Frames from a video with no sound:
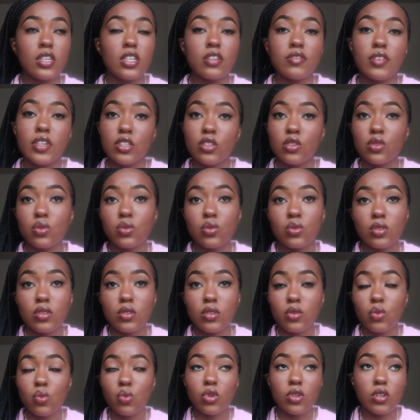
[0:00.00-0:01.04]
if I do,
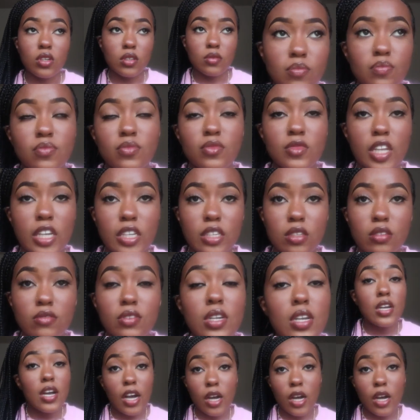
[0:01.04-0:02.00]
well, not if,